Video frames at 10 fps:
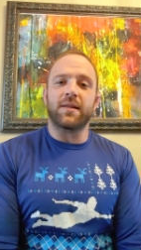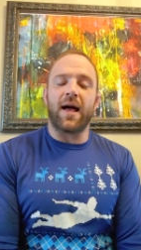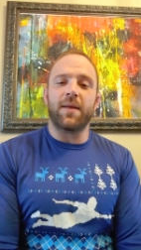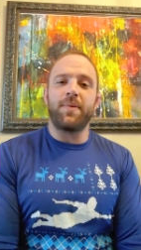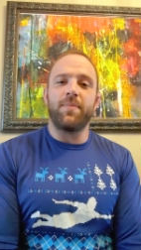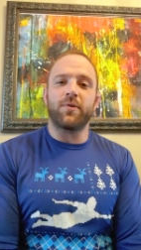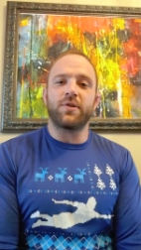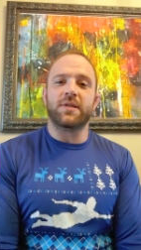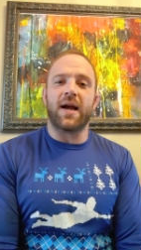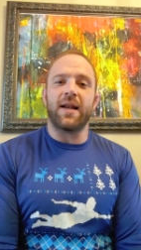A lot of people
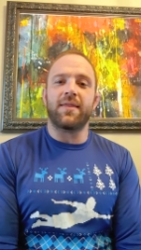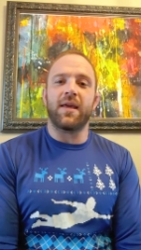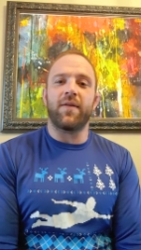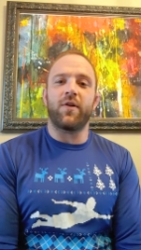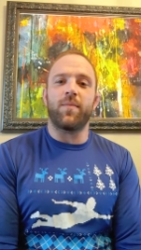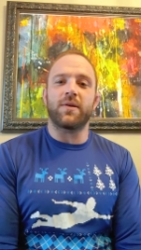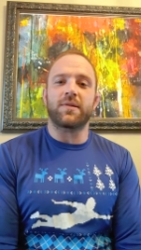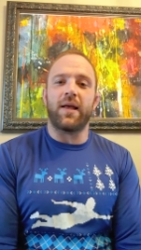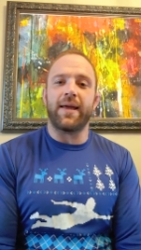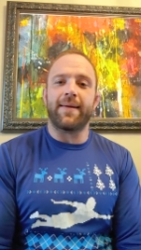just kind of think of it almost
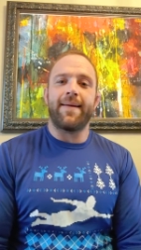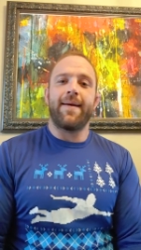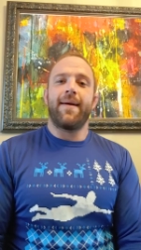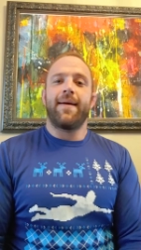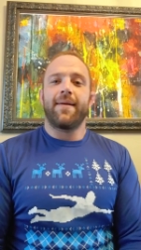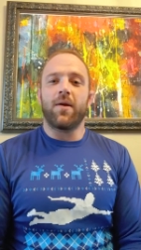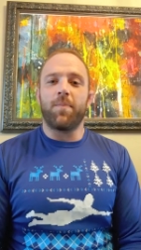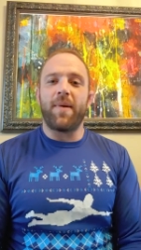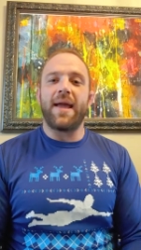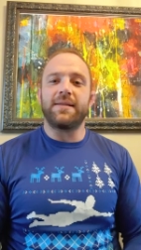like your
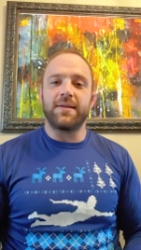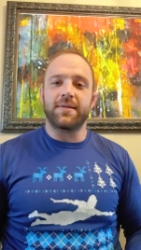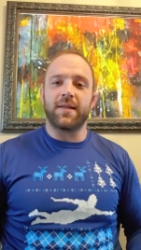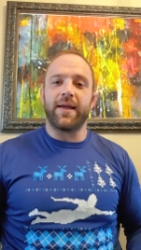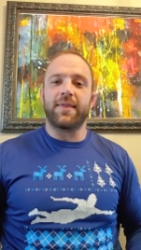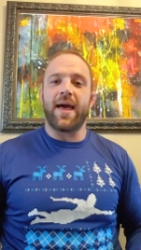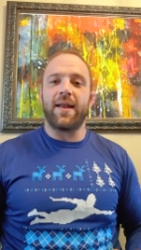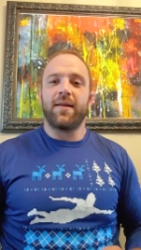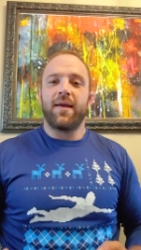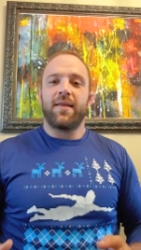base is like
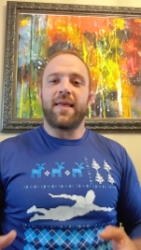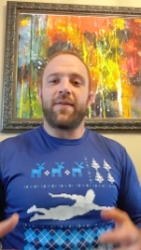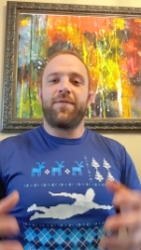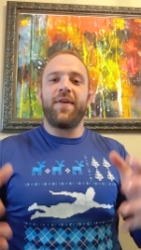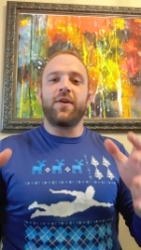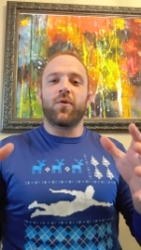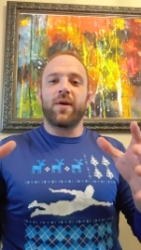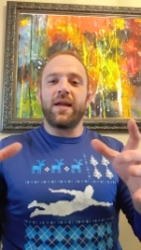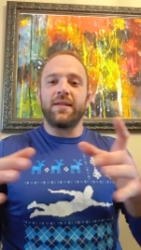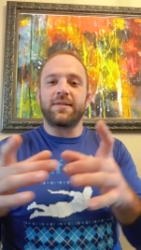that
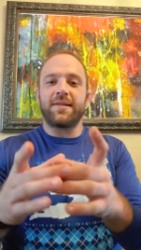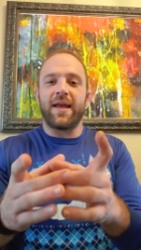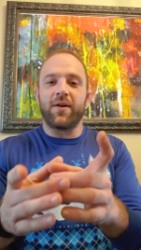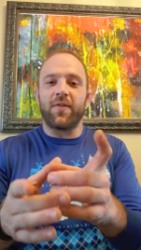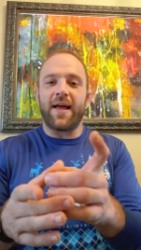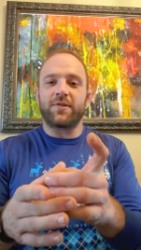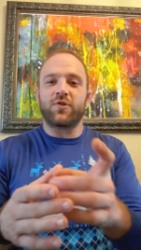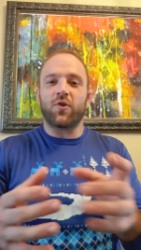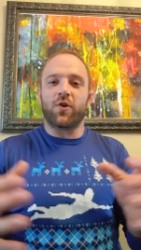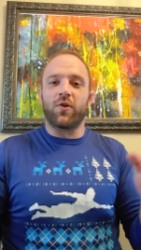figurine standing on that
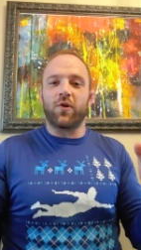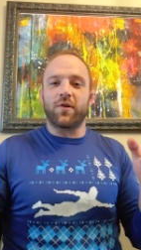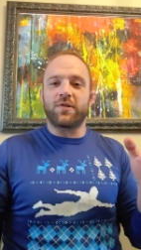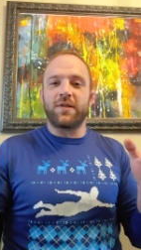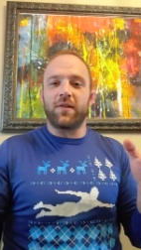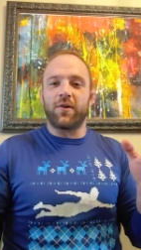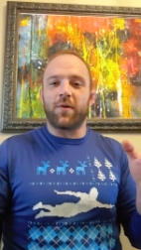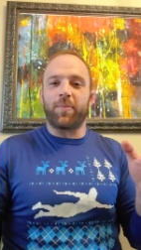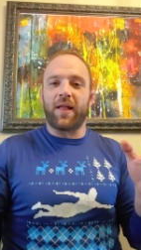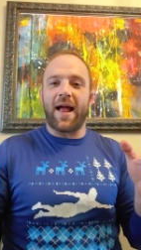circular
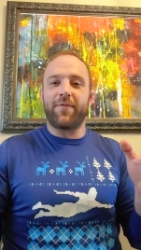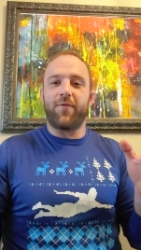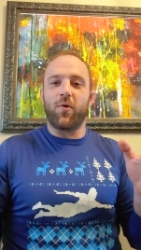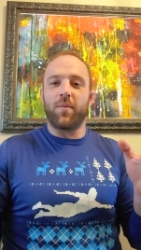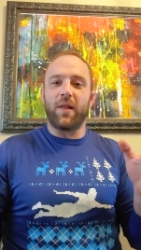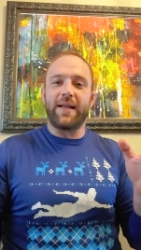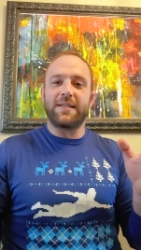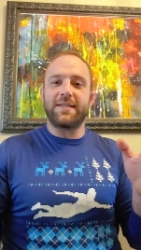cylinder platform, like